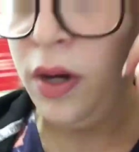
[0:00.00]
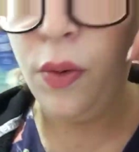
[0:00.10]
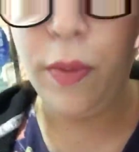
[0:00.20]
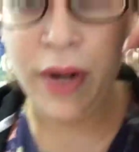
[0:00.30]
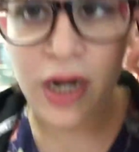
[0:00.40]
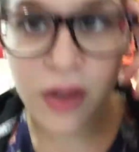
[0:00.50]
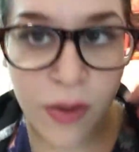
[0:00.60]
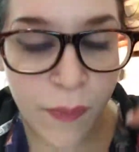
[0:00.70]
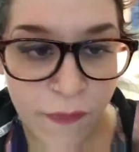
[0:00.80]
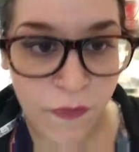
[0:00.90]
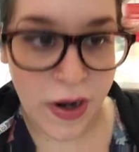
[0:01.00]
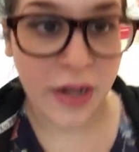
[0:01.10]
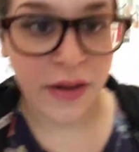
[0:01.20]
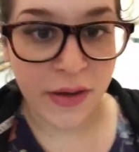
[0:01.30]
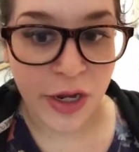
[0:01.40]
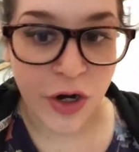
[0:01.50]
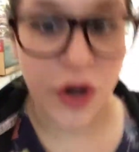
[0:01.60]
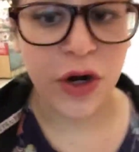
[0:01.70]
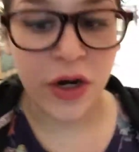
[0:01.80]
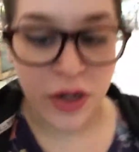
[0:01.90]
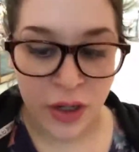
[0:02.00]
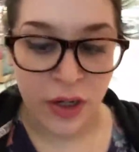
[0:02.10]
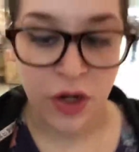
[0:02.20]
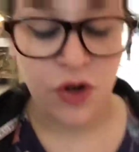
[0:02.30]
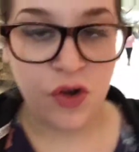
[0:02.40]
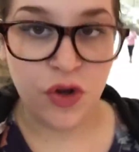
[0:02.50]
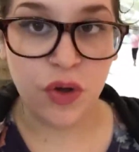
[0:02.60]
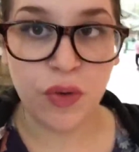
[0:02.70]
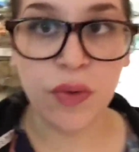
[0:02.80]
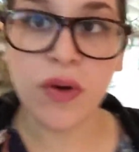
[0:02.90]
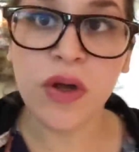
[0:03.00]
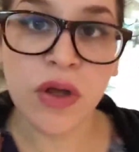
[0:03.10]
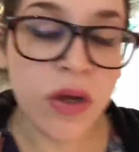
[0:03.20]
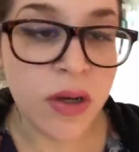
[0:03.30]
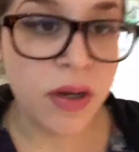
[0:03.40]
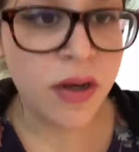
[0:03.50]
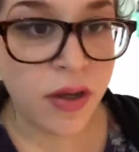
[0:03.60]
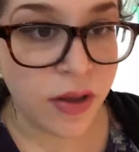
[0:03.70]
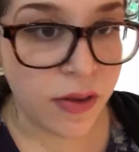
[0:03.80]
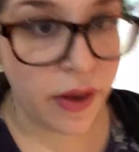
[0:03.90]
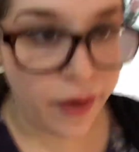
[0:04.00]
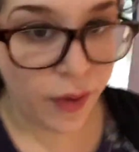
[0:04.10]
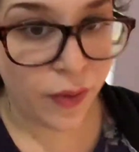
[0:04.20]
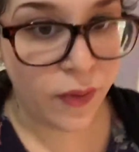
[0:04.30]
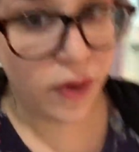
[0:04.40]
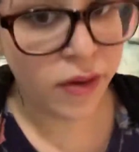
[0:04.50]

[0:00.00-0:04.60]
We're meeting some friends here, too. So,